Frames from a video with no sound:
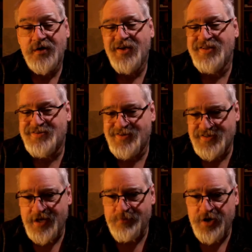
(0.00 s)
It's the
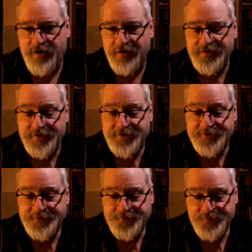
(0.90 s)
same area.
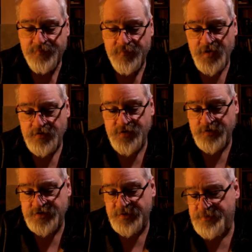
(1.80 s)
So
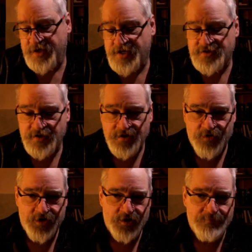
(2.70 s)
if somebody is,
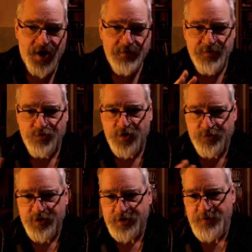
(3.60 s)
in their mind being really,
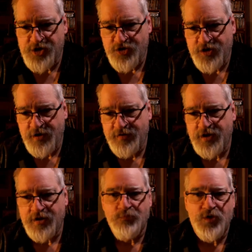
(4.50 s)
really bitchy,
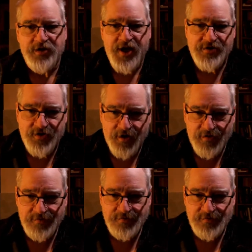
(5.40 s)
then they're broadcasting it.